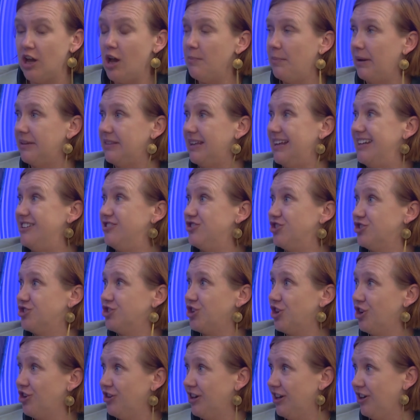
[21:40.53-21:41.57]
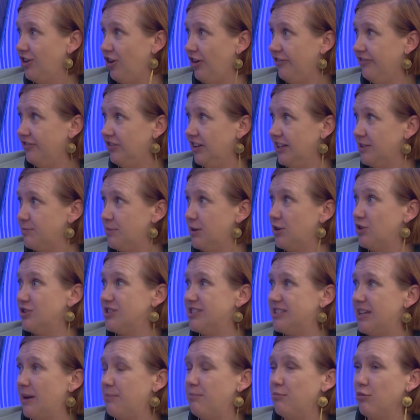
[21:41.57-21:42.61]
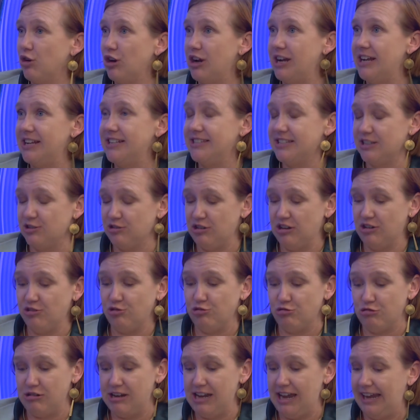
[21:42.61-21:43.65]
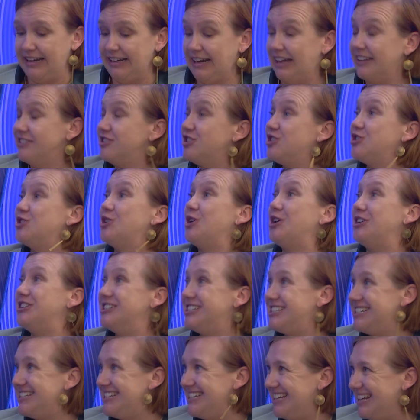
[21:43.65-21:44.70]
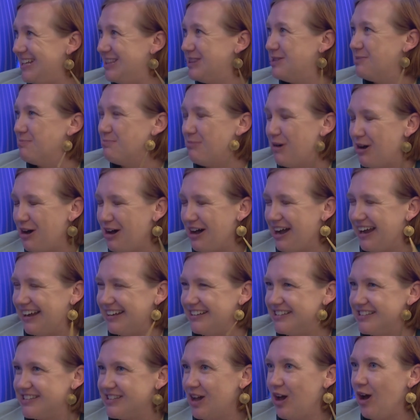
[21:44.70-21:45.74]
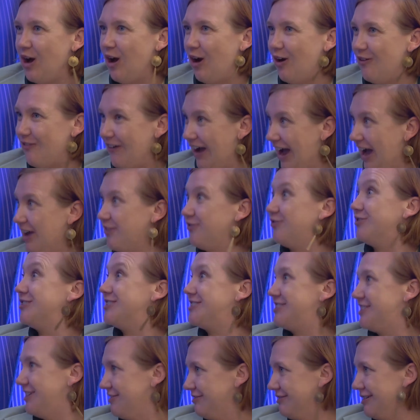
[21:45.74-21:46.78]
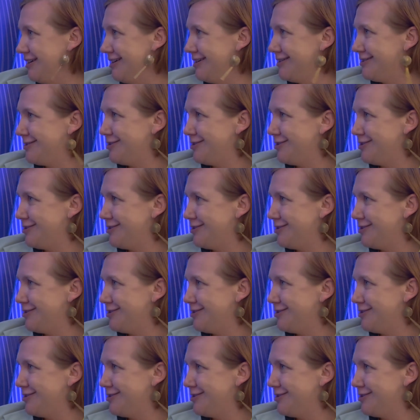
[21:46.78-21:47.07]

but in deterring conflict, because submarines can create uncertainty in the minds of adversaries.